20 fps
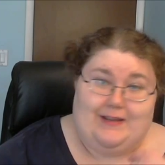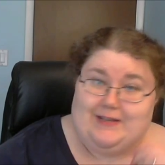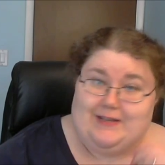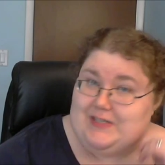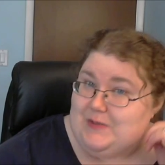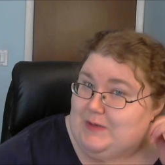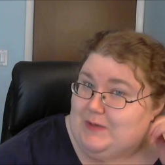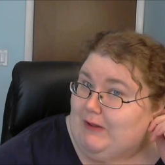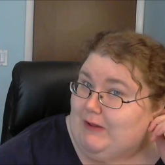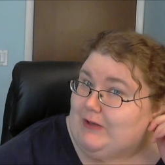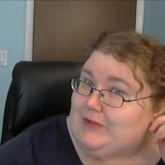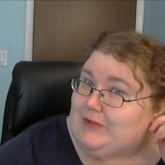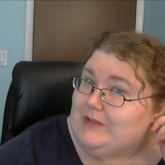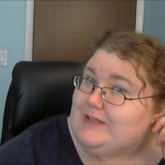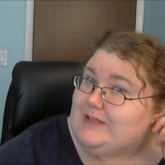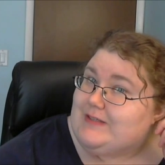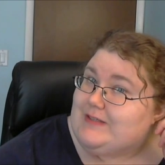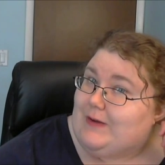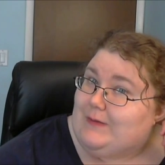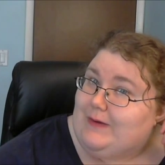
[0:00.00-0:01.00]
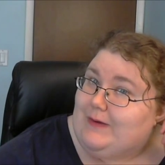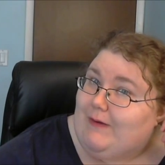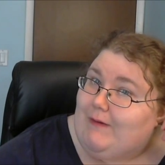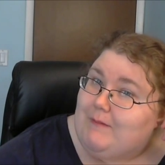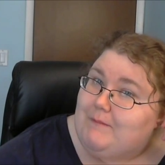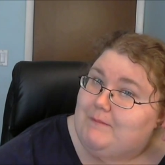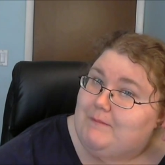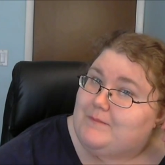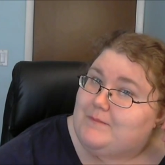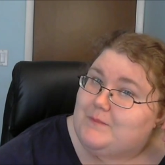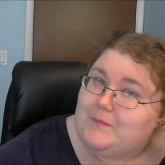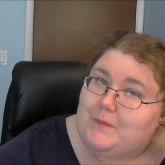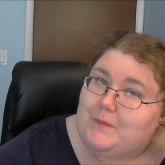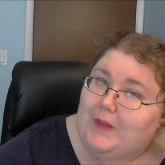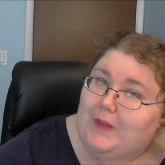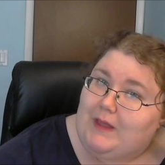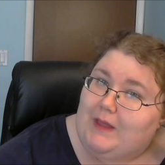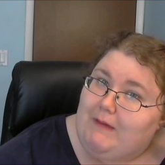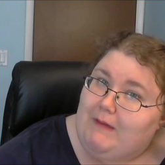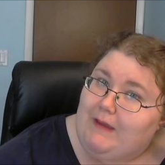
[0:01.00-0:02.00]
to do any laundry, so now I'm
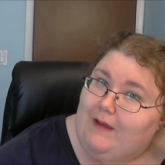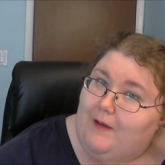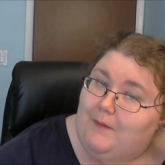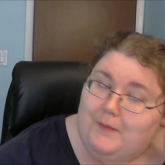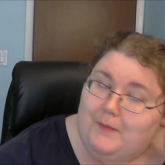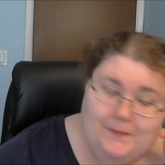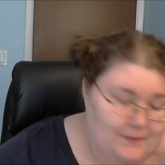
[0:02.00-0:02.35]
playing makeup.